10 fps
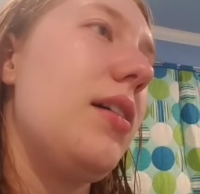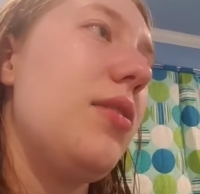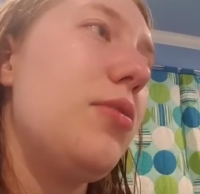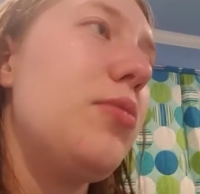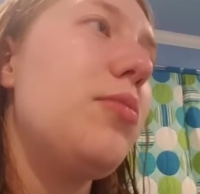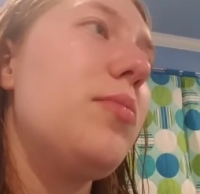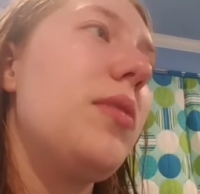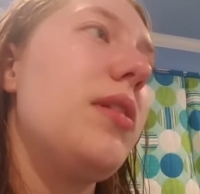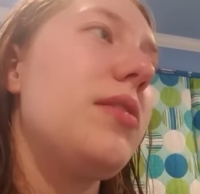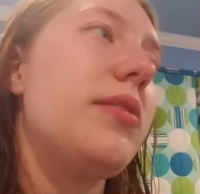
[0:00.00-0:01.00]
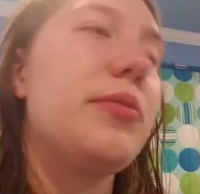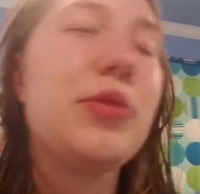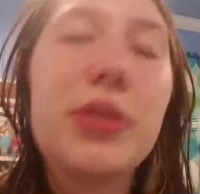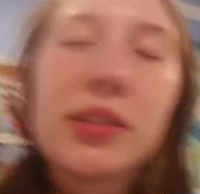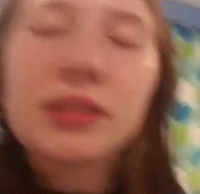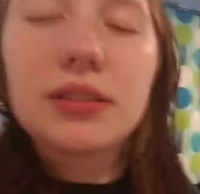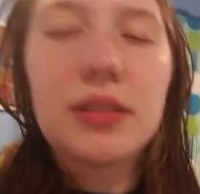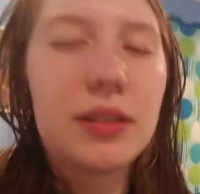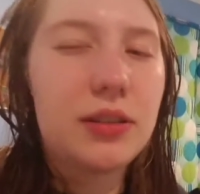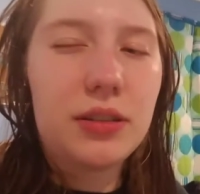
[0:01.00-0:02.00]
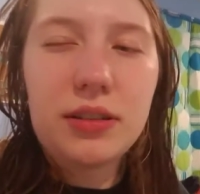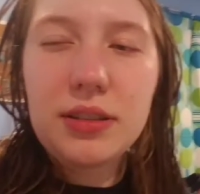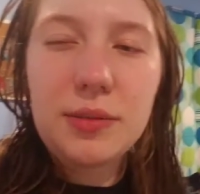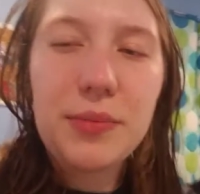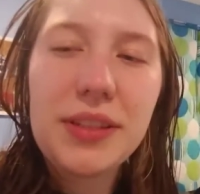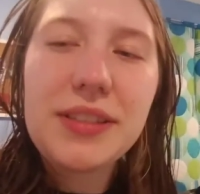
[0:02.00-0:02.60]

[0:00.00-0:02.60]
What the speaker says: home, hung out with Tristan. I cooked some